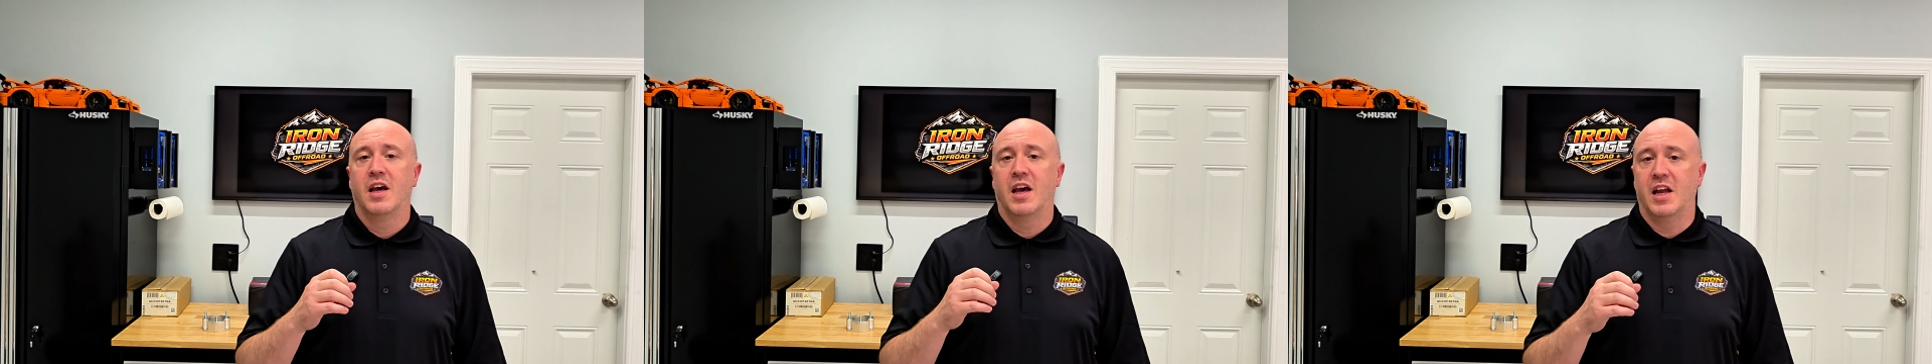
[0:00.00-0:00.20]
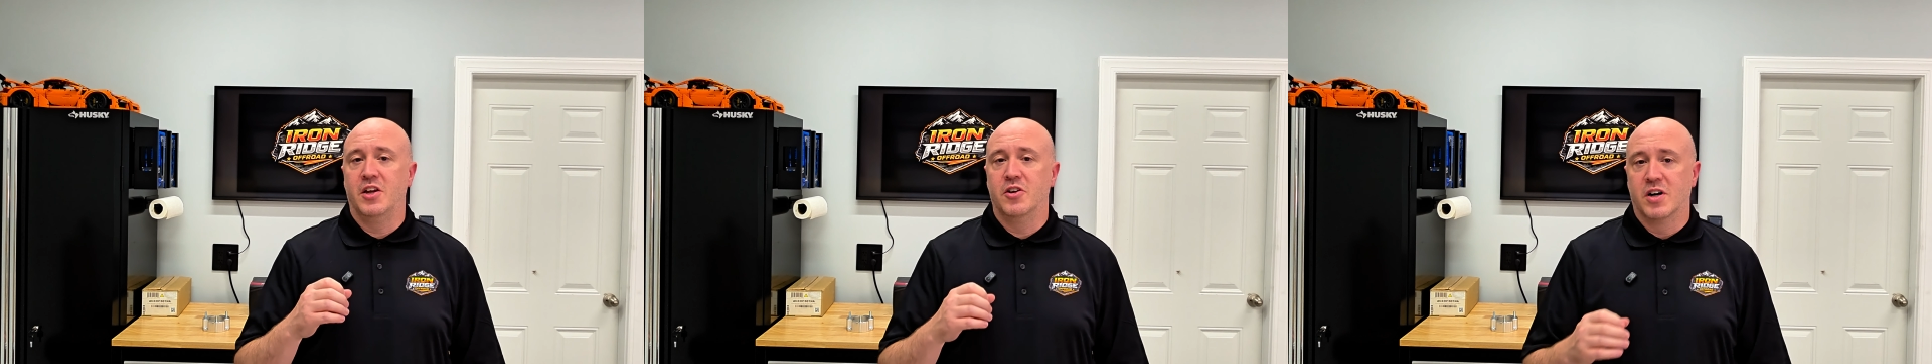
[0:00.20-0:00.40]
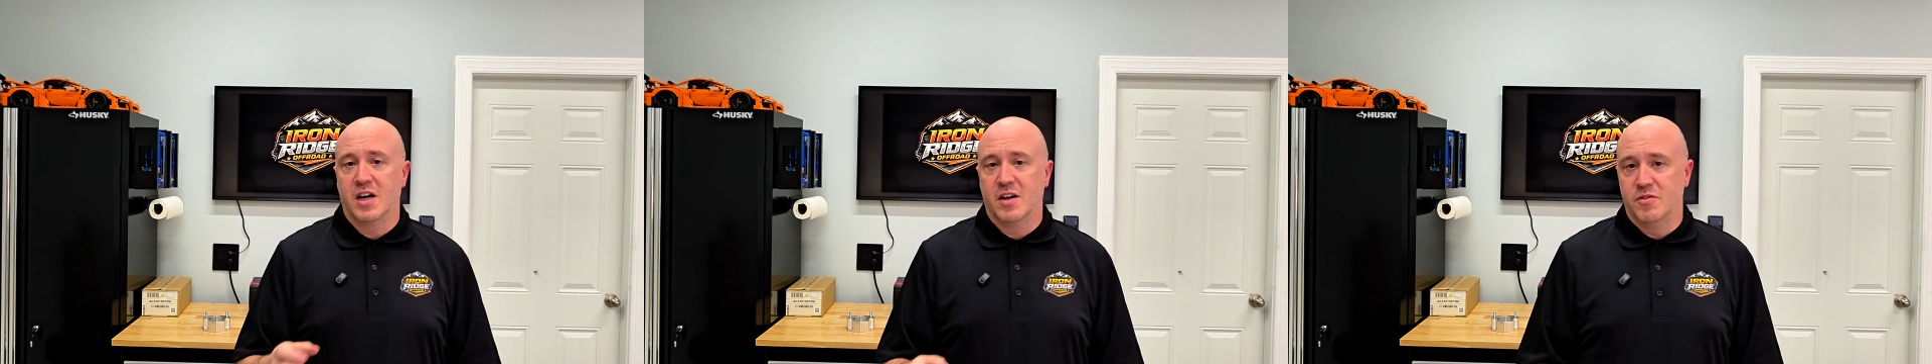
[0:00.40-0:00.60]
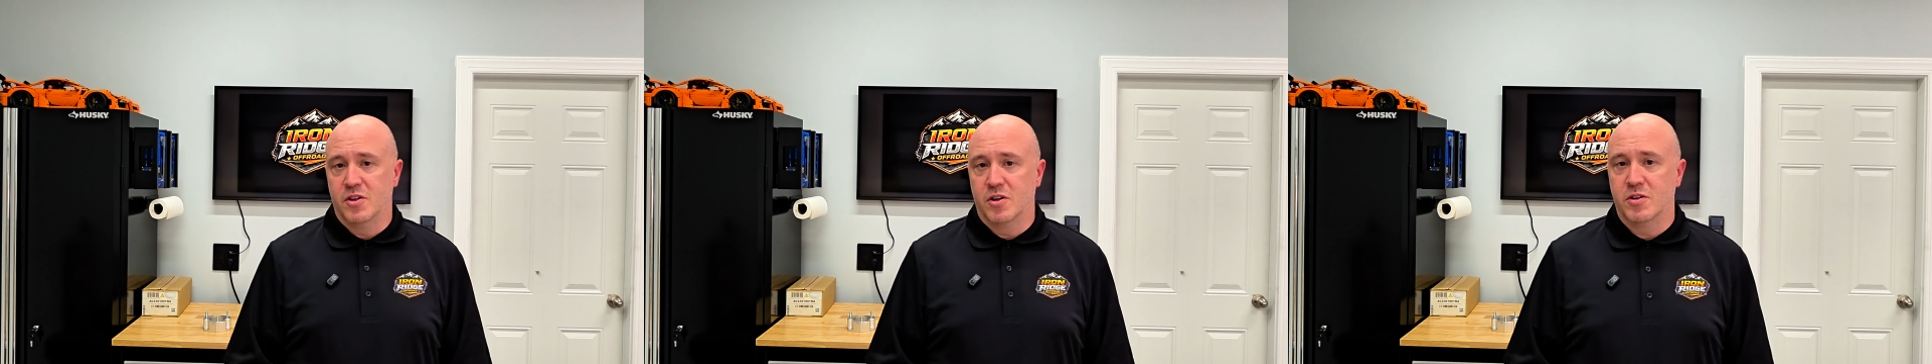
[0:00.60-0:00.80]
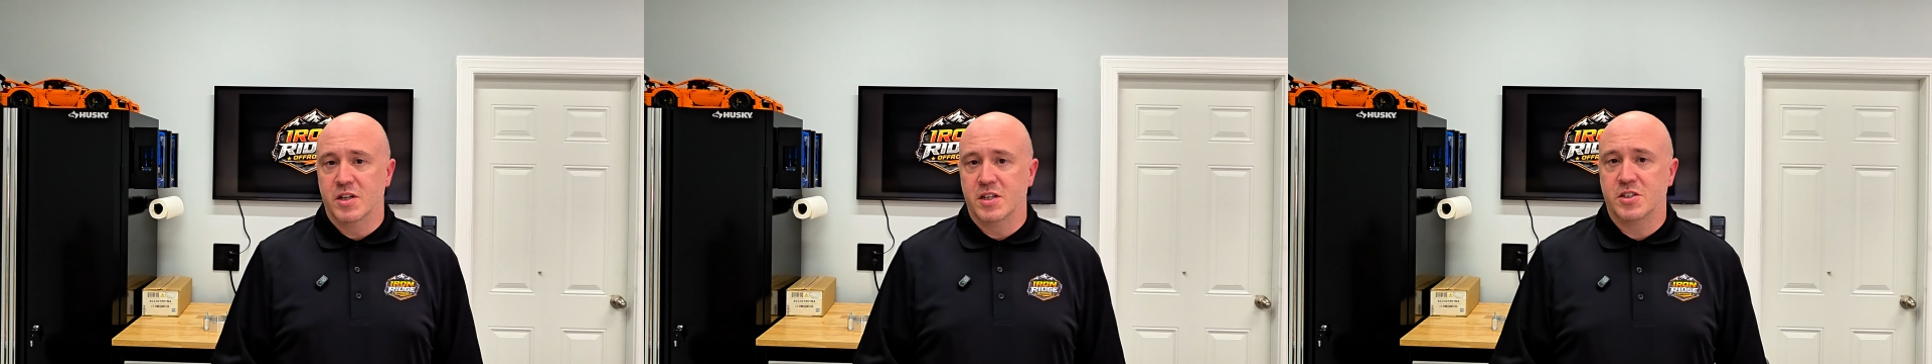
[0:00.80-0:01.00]
and you'll have
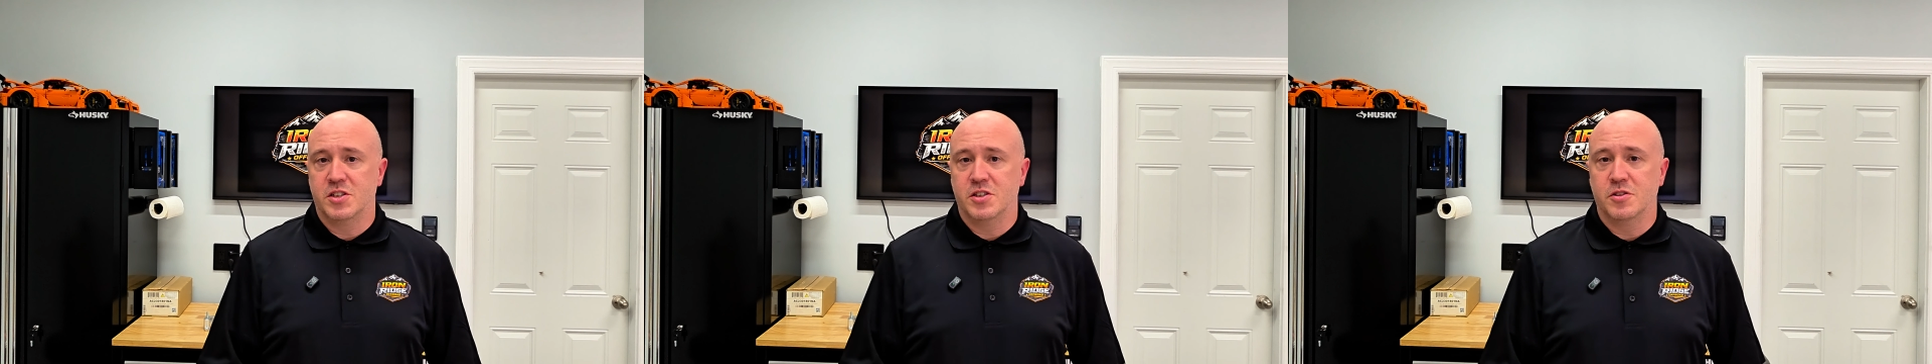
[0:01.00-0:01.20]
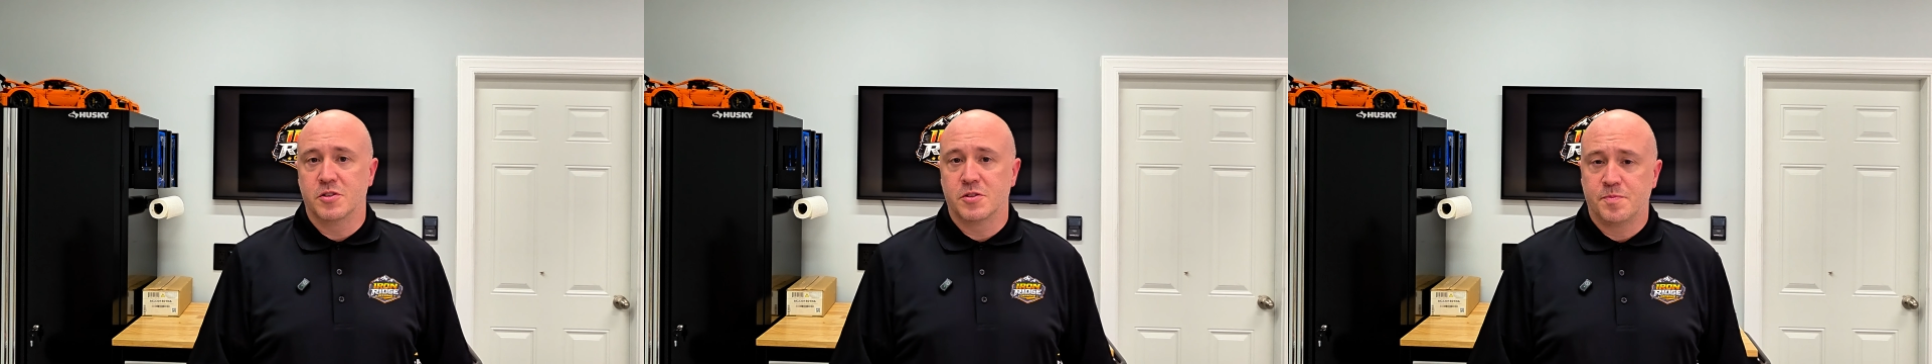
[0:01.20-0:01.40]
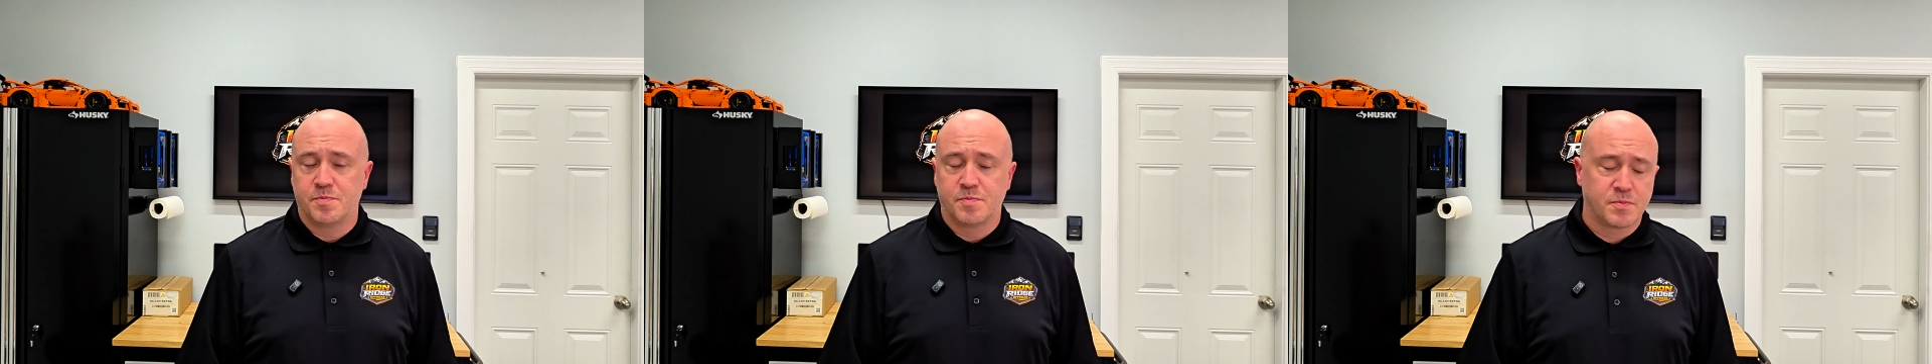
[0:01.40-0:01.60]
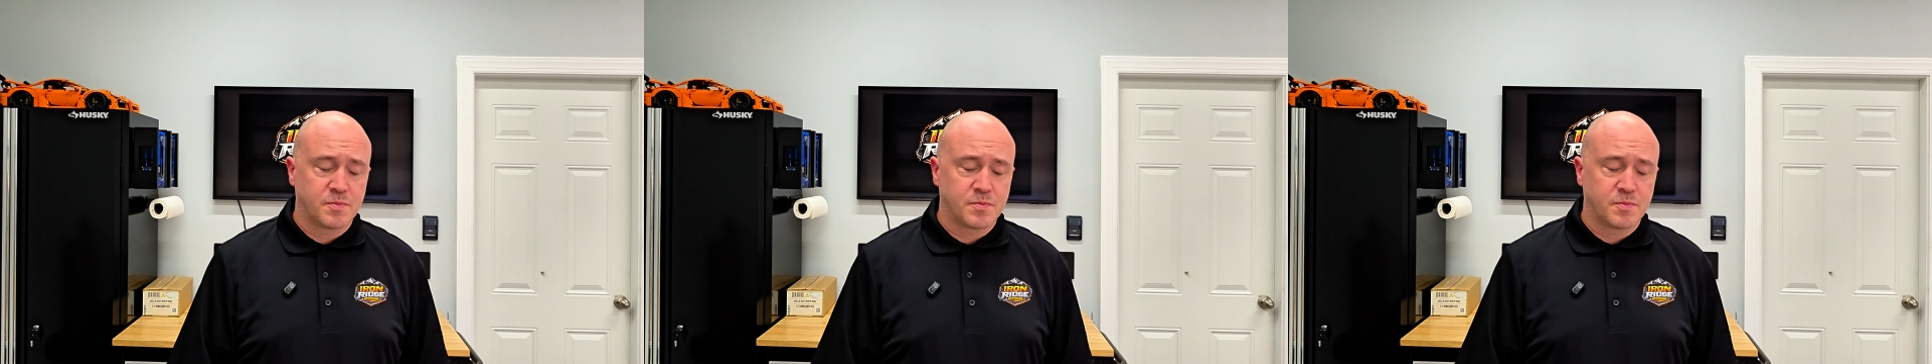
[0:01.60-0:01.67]
no issues.